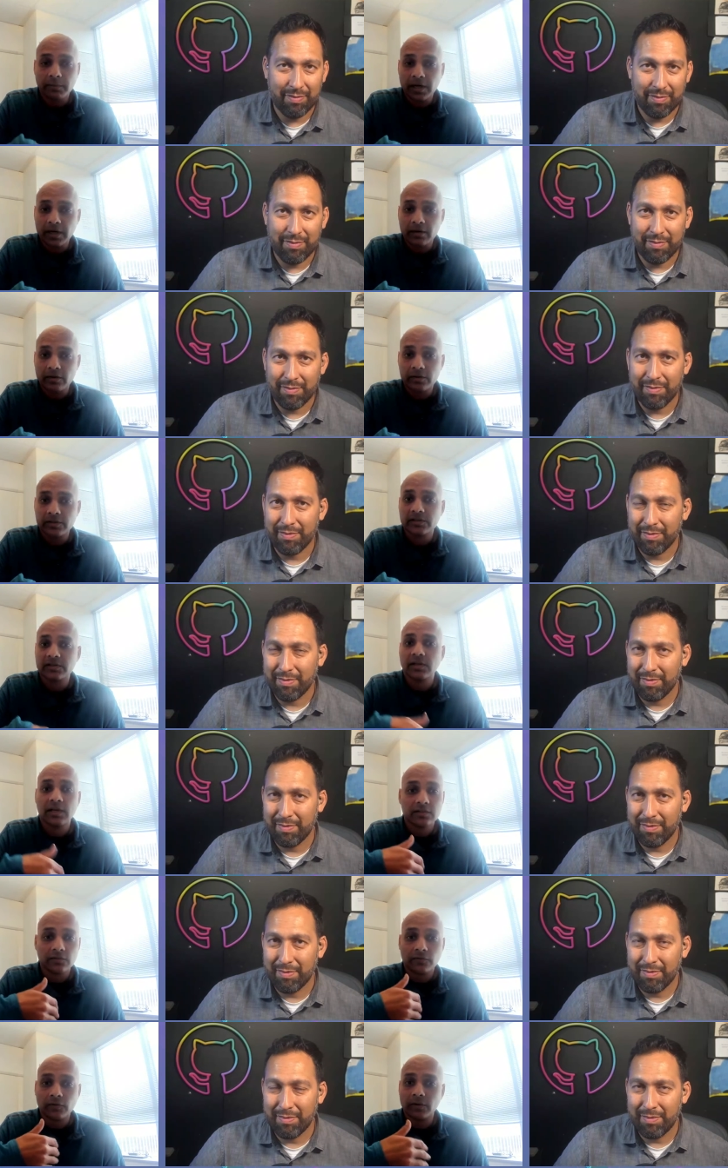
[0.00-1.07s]
Speaker 1: barcodes,
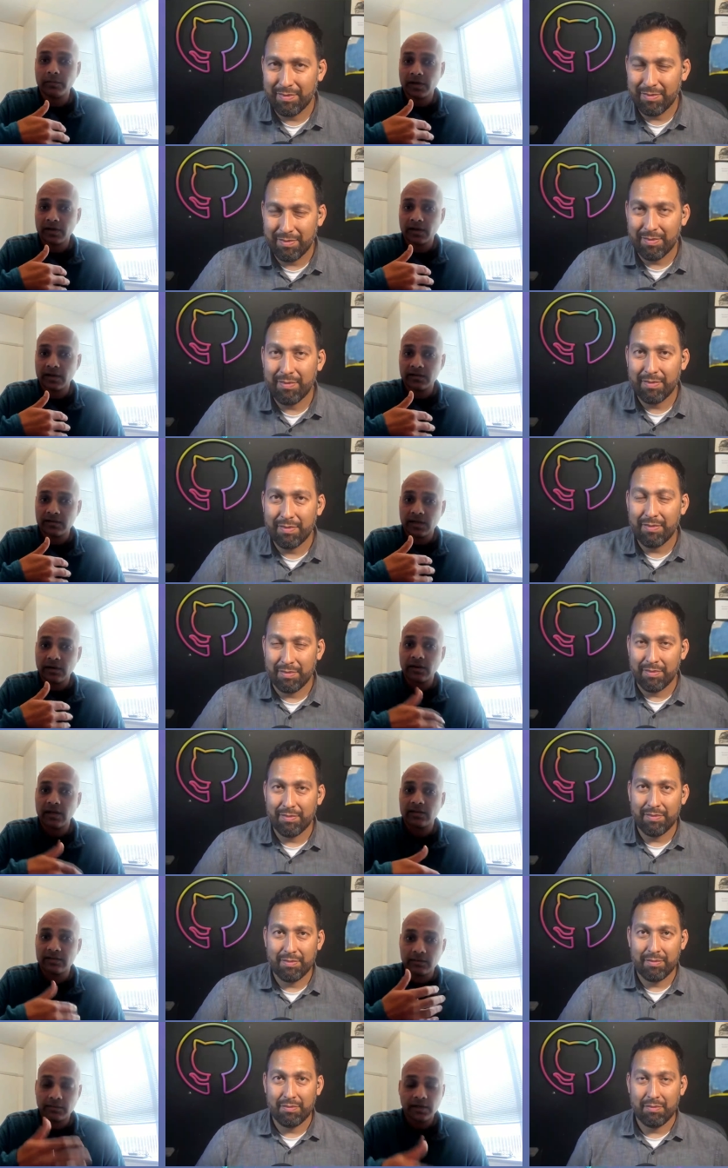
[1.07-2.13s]
right? So Form Recognizer now
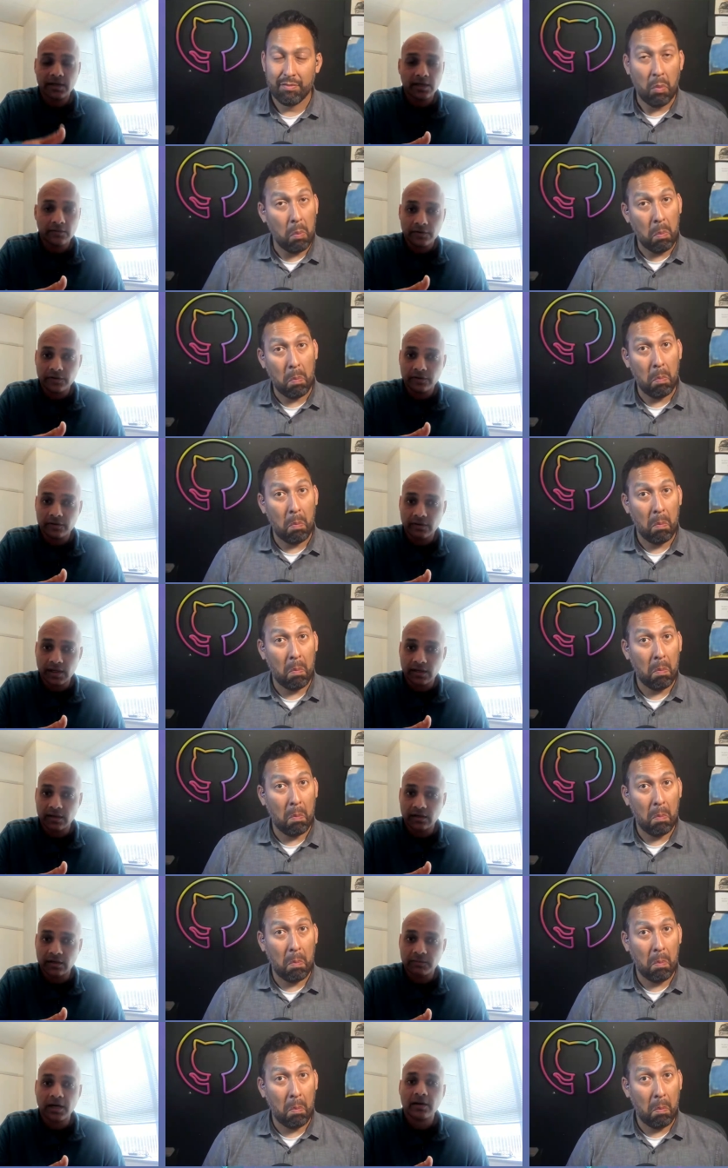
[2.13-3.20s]
has the ability for you to
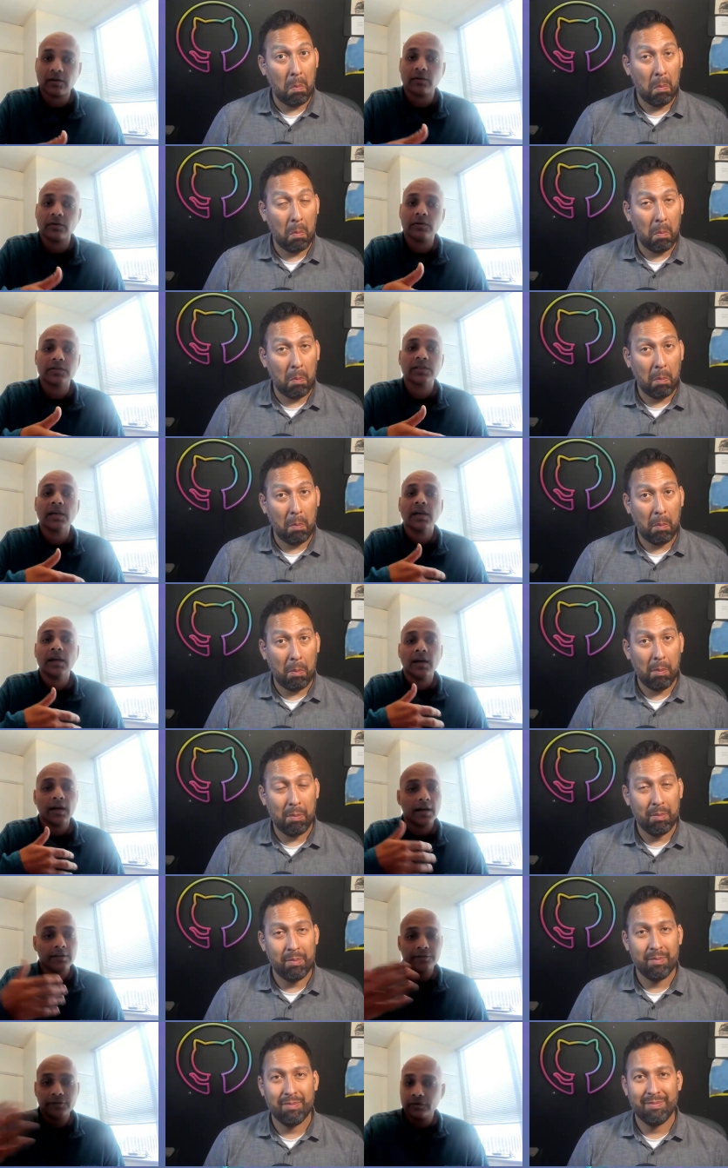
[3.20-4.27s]
recognize barcodes.
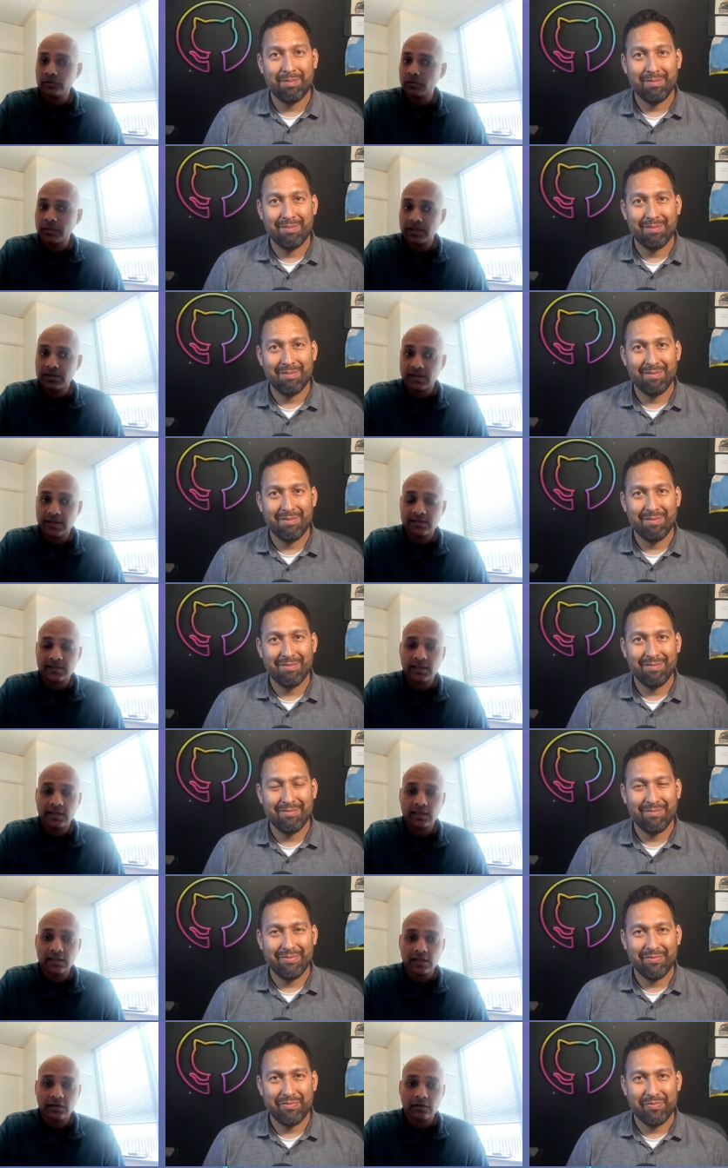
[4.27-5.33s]
Those would be things
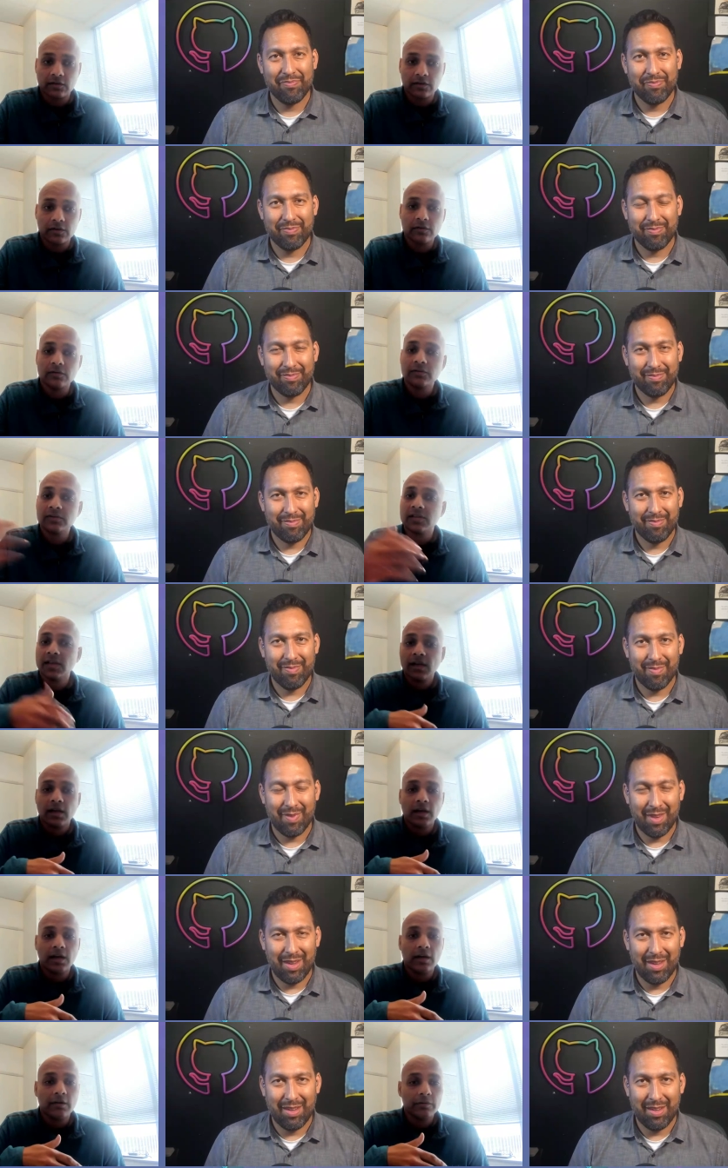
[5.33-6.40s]
that you could use.
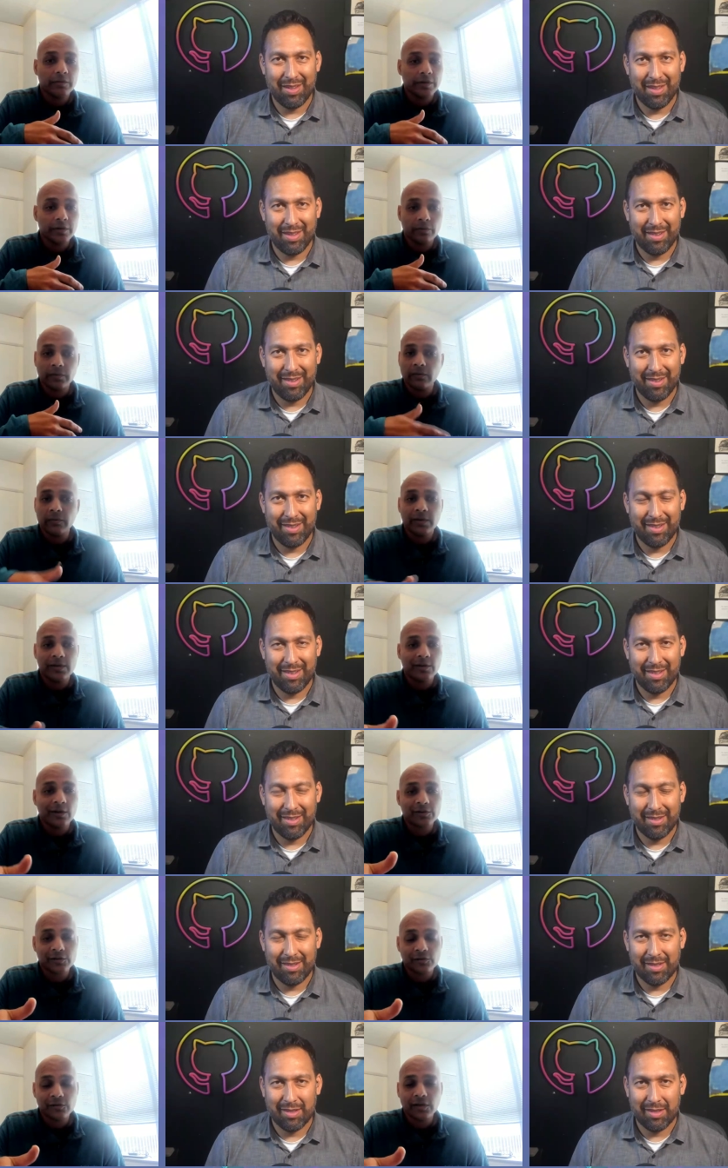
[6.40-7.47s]
We've
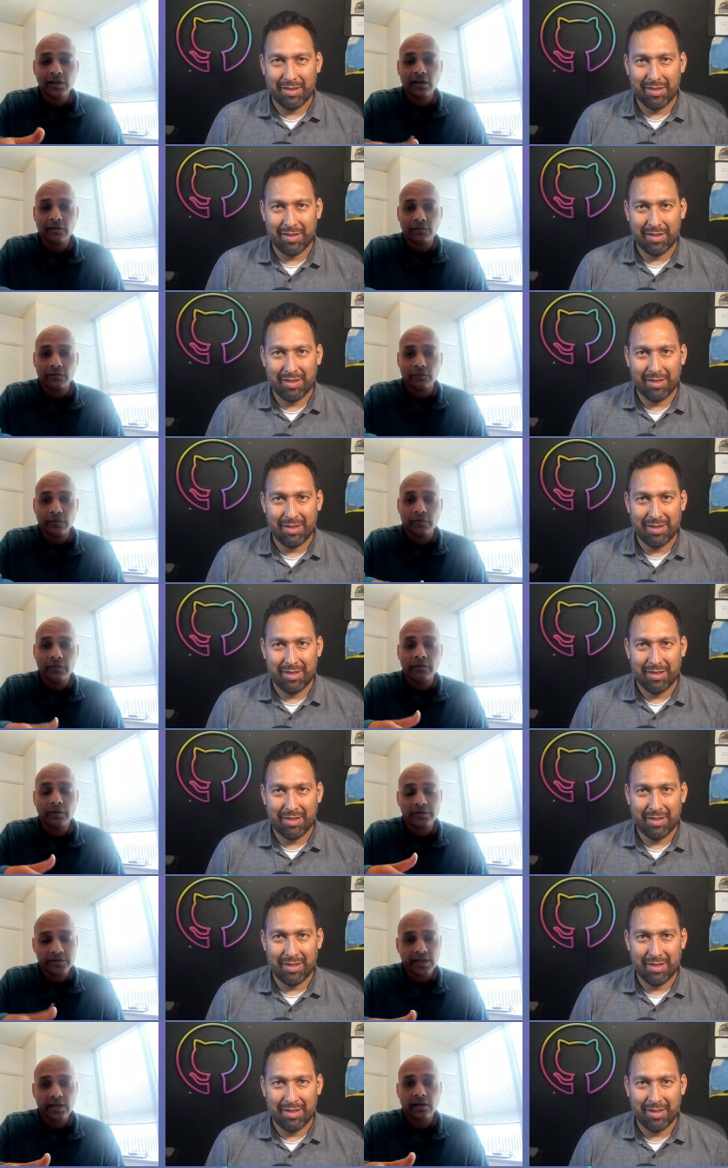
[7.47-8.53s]
also done
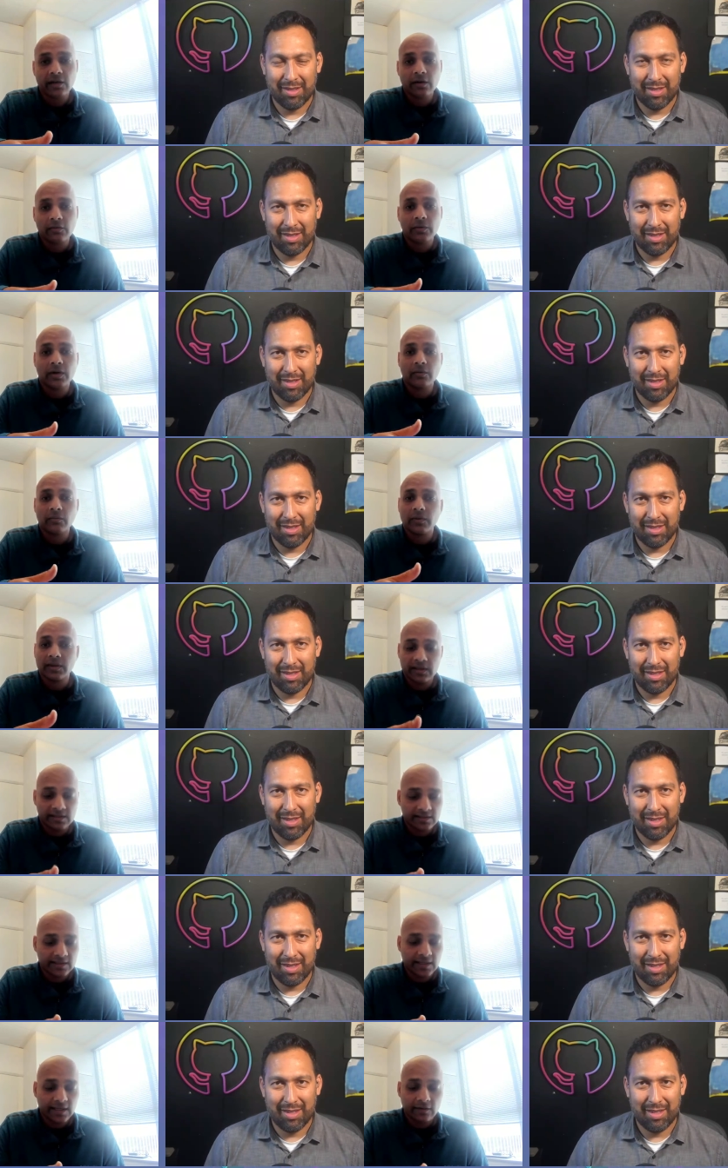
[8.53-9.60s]
a lot of work with
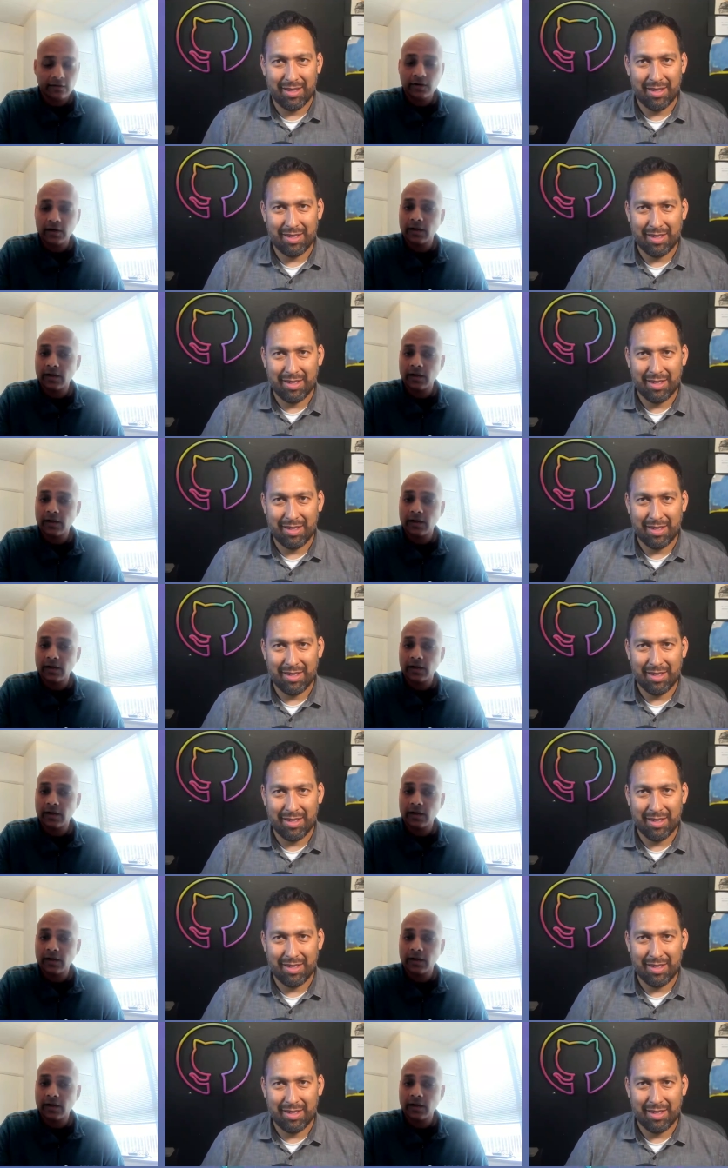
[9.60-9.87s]
things like,